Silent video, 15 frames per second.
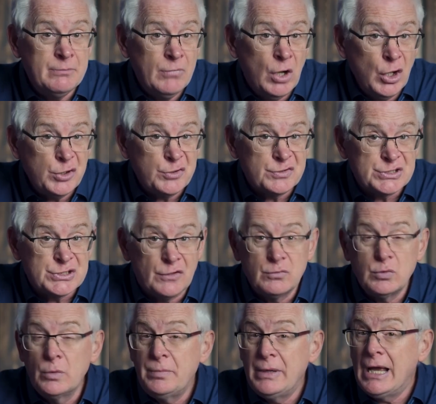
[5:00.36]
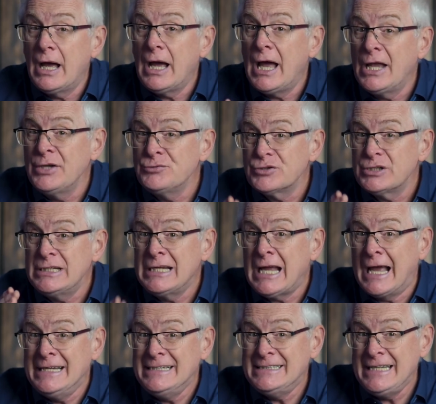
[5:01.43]
in Microsoft would be
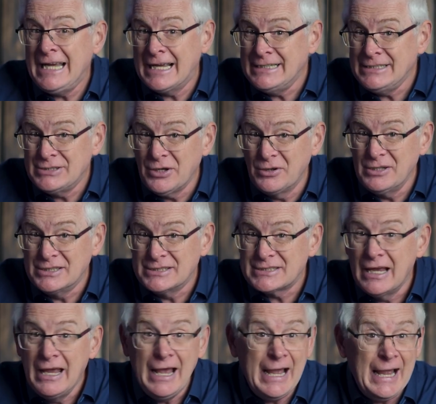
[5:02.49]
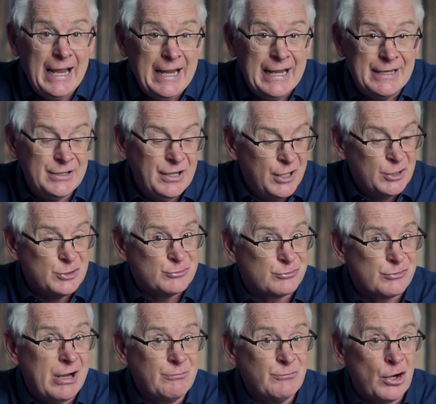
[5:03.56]
$188. And,
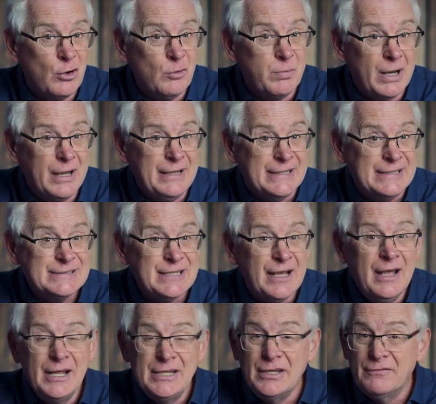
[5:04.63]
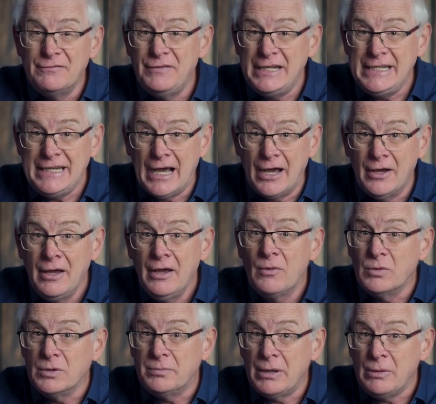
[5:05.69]
drumroll please, Nvidia
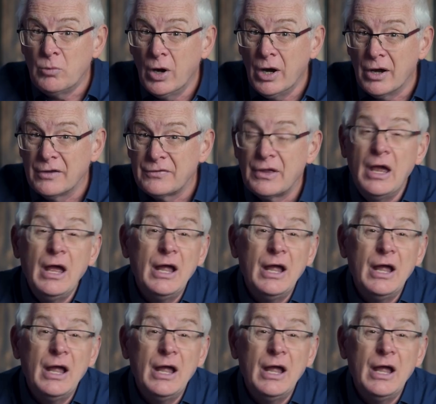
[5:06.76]
would be worth